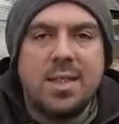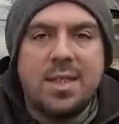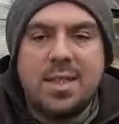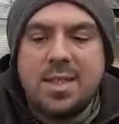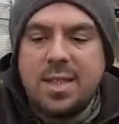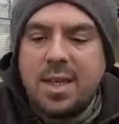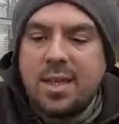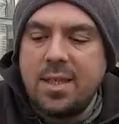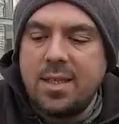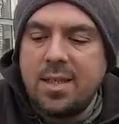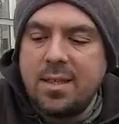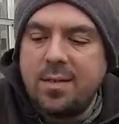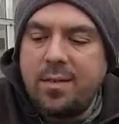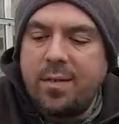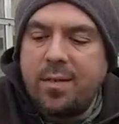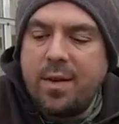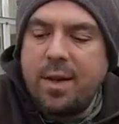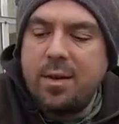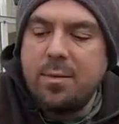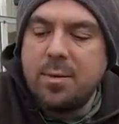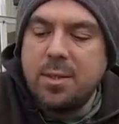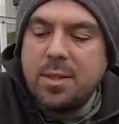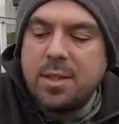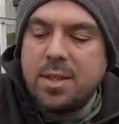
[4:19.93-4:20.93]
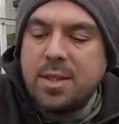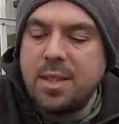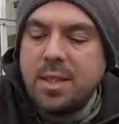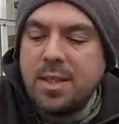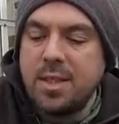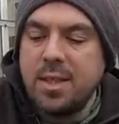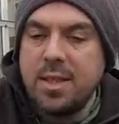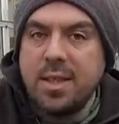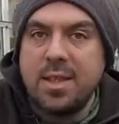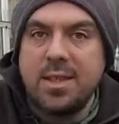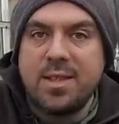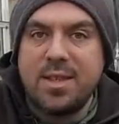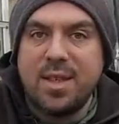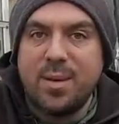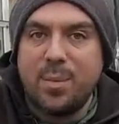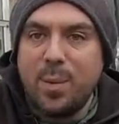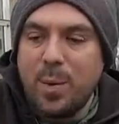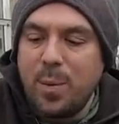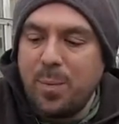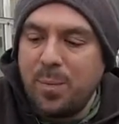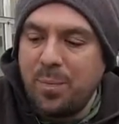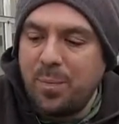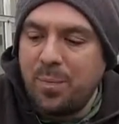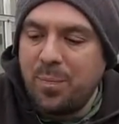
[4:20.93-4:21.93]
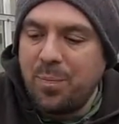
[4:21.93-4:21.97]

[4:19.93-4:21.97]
scented flowers in the summer.